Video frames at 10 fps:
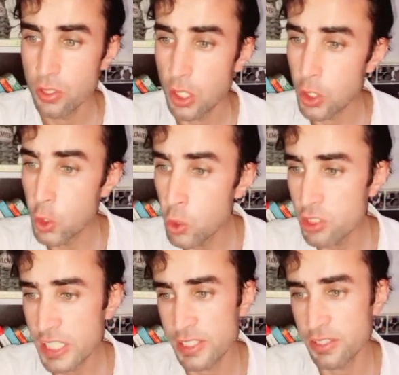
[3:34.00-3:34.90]
lose
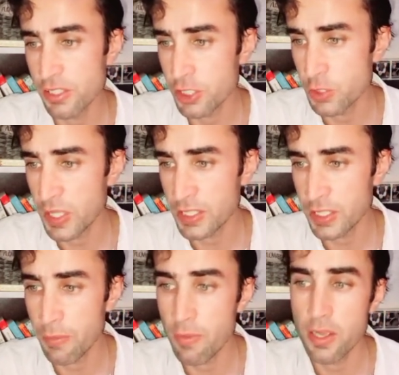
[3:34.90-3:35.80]
his respect
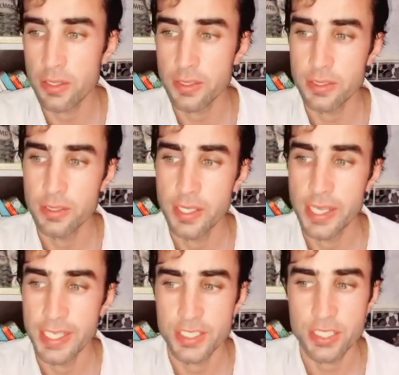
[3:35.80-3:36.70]
among
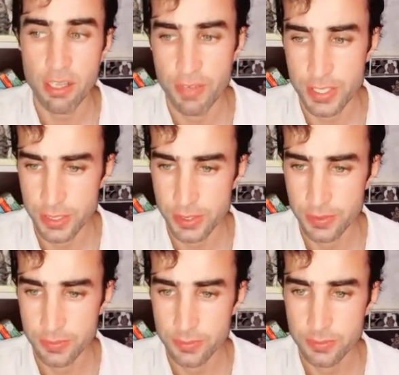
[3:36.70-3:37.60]
his servants.
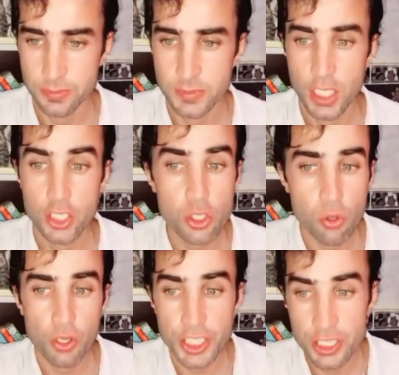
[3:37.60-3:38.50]
So
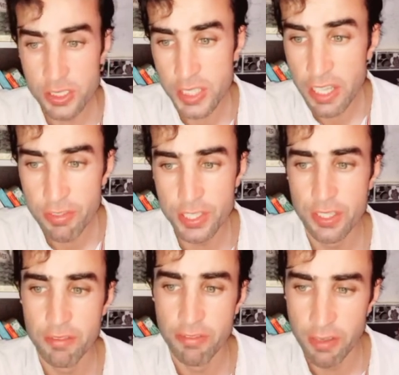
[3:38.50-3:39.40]
he does
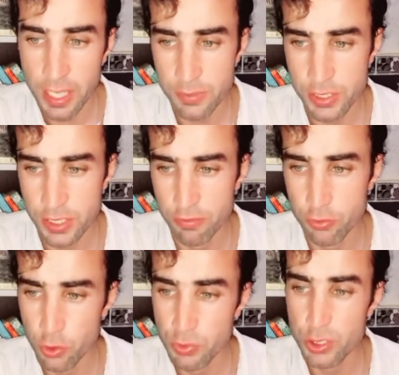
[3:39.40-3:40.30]
everything for himself
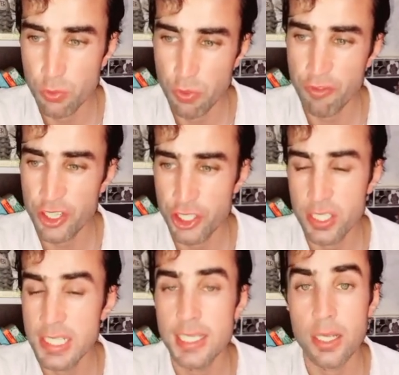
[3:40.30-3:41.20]
to be
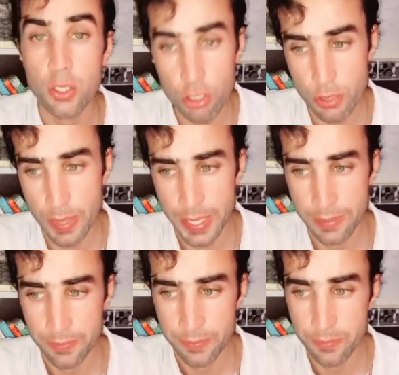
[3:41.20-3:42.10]
superficially a good man.
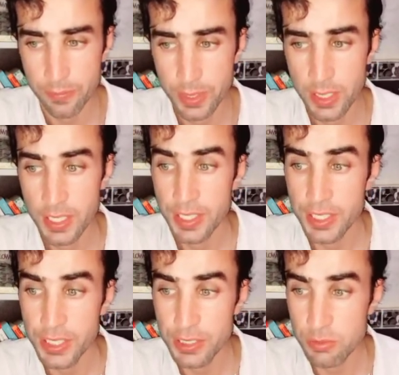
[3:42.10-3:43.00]

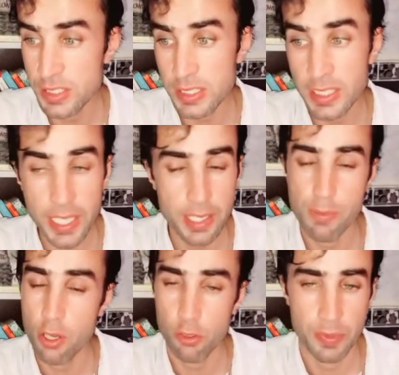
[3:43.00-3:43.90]
He doesn't care
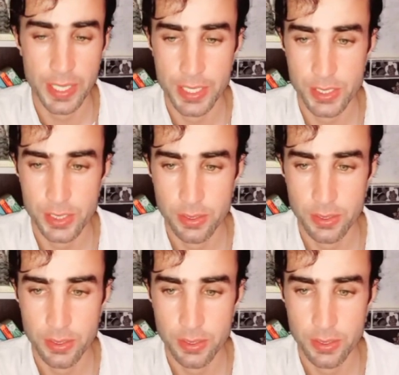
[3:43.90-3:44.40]
about penance.